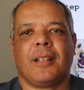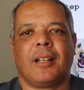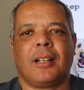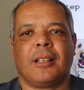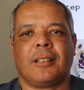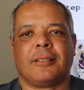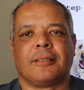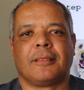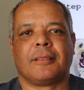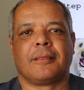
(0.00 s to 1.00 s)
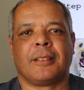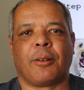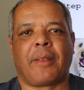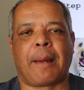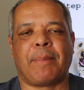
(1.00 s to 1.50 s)

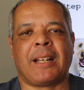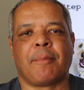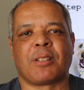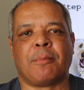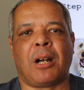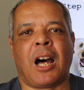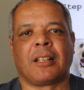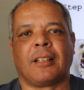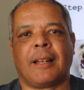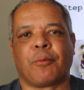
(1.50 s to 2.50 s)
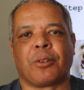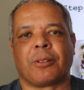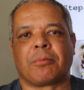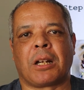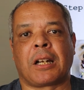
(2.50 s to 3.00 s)
that becomes a model that
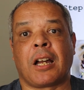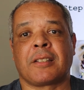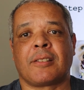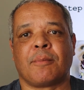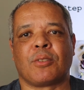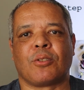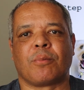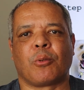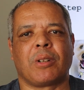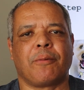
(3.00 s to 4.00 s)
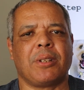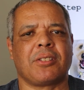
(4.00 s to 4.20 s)
we're accustomed to. But what if we